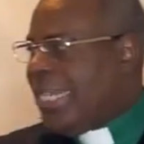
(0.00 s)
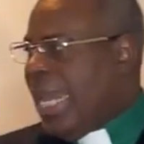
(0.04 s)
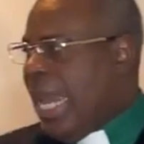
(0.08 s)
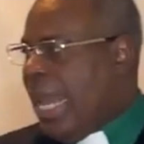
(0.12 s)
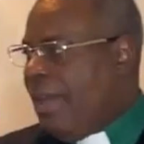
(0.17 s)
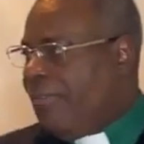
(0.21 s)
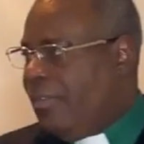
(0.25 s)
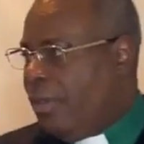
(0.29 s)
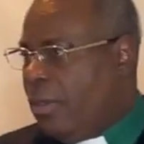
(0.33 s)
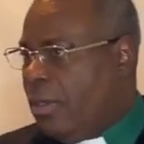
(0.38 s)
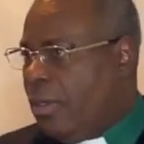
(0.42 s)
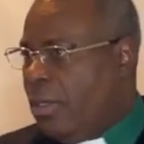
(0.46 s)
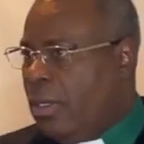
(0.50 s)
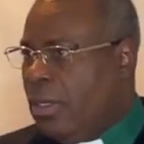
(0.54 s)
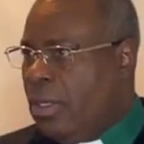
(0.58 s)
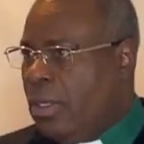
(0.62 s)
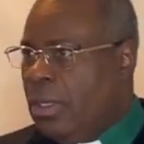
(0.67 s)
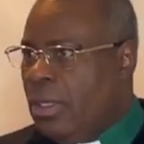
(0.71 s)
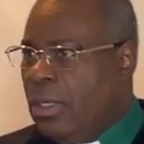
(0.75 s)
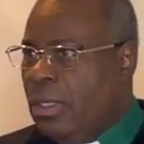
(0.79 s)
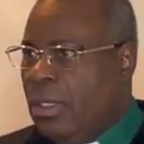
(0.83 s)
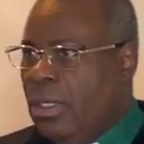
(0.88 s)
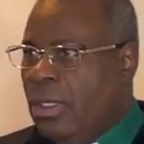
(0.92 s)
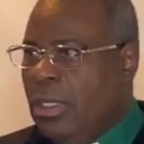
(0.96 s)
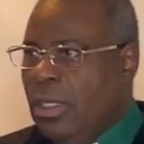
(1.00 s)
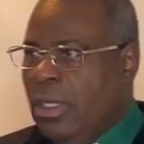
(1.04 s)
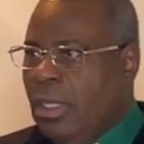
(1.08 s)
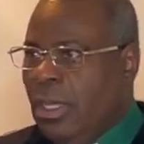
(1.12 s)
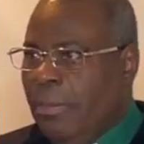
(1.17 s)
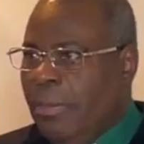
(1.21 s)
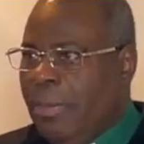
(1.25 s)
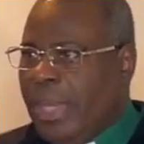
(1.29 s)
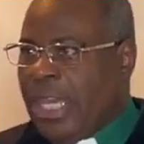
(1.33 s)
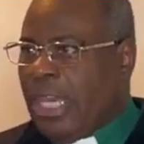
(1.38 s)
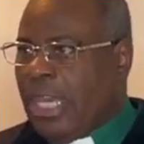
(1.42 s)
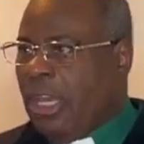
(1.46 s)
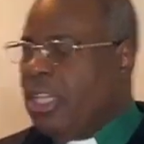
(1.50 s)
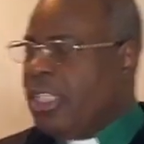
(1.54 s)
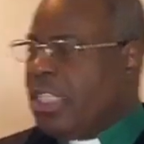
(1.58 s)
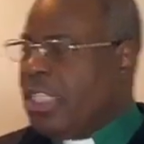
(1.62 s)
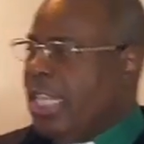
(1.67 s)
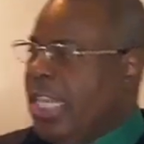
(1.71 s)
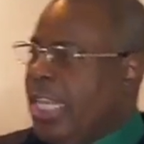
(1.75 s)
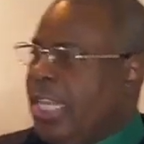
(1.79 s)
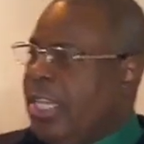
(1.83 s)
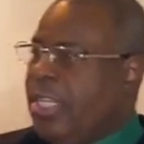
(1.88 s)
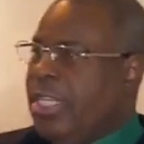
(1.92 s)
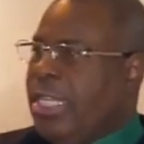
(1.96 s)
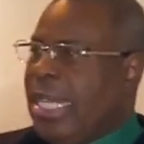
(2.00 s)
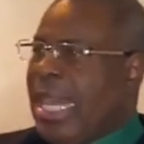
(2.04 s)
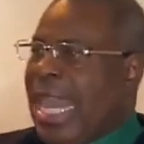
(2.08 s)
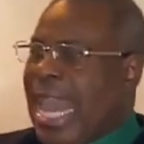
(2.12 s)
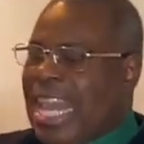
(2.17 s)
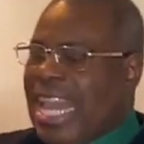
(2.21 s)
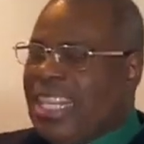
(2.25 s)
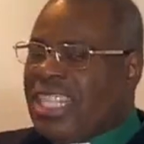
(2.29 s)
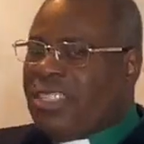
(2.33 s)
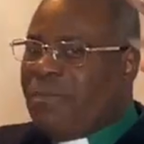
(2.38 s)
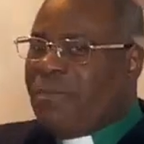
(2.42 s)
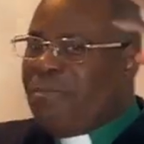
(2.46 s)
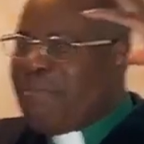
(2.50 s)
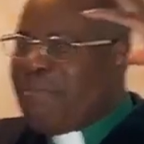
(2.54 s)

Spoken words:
devil because he has